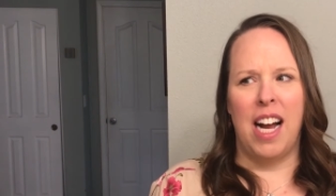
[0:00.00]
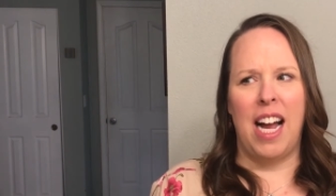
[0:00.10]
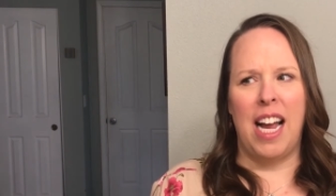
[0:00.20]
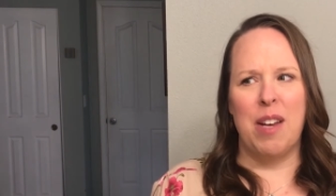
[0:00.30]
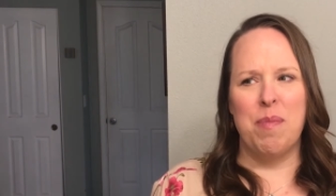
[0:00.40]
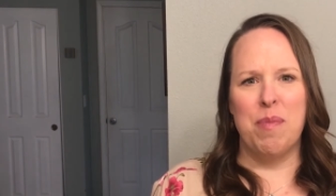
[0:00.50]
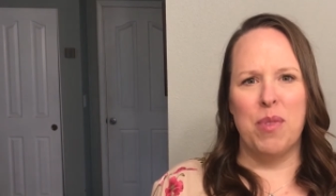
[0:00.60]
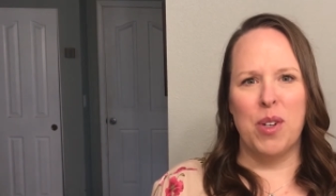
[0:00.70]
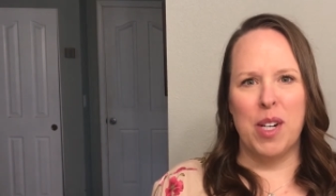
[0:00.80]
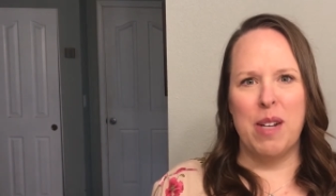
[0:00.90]
I had
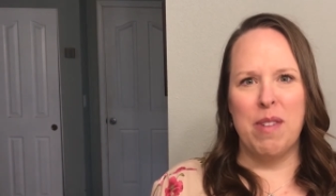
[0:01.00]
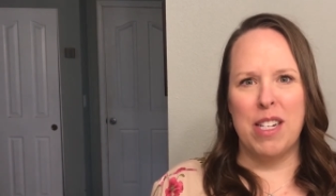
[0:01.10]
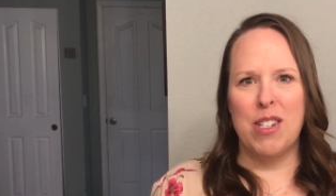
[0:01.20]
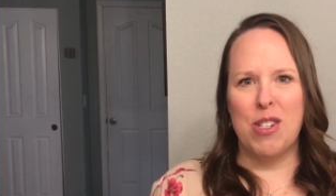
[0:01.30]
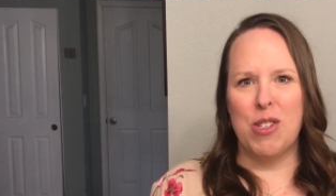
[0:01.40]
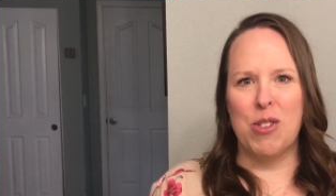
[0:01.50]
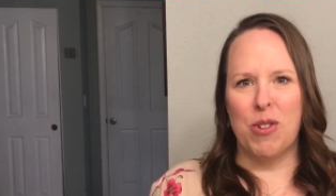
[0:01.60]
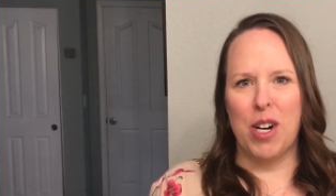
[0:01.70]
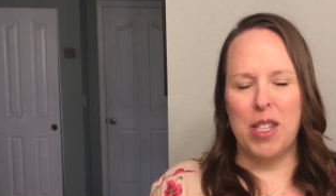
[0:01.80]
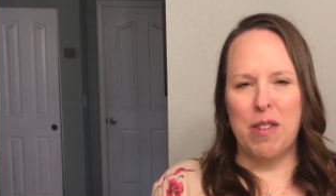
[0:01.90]
pretty much
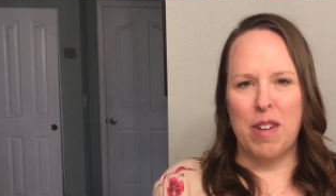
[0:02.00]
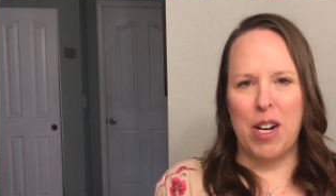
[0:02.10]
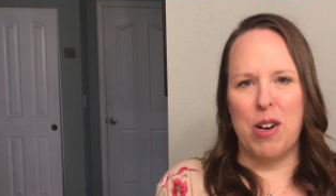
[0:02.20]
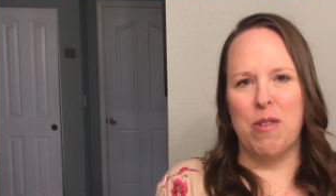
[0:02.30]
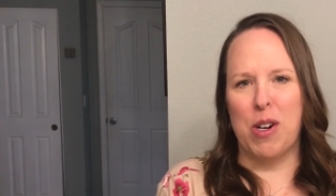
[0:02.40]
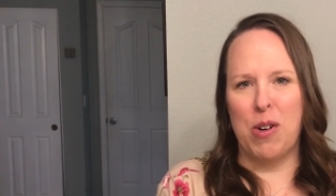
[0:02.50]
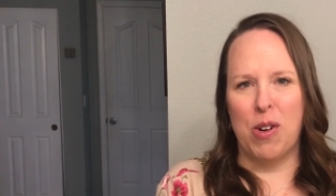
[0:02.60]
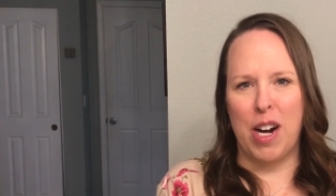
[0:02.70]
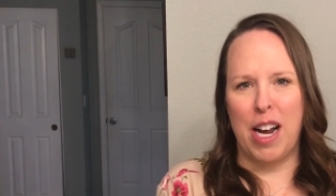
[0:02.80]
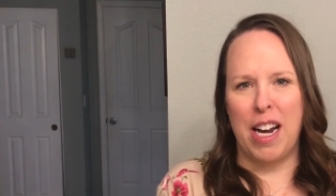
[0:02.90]
destroyed the video
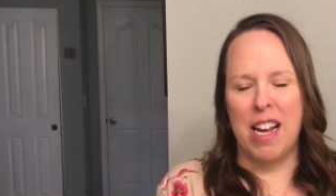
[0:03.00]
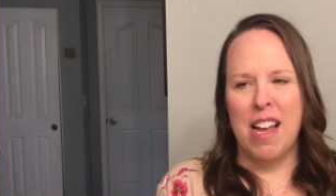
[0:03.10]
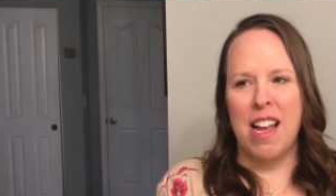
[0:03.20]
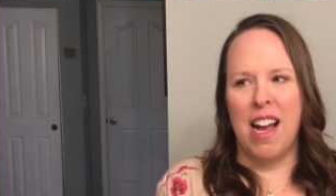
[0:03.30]
recording.